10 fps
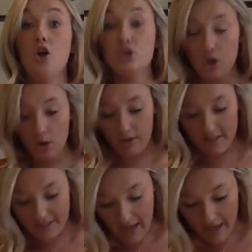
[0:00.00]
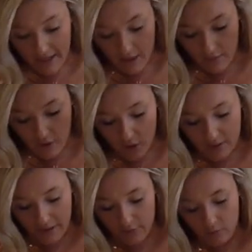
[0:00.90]
So the setting of Know
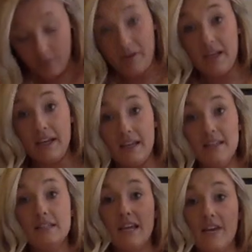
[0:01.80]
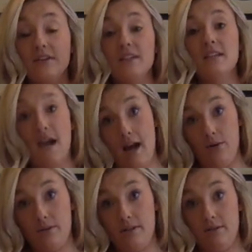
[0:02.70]
David would be in David's
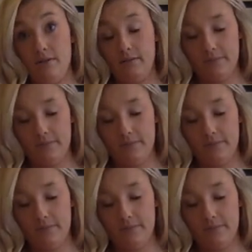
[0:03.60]
house.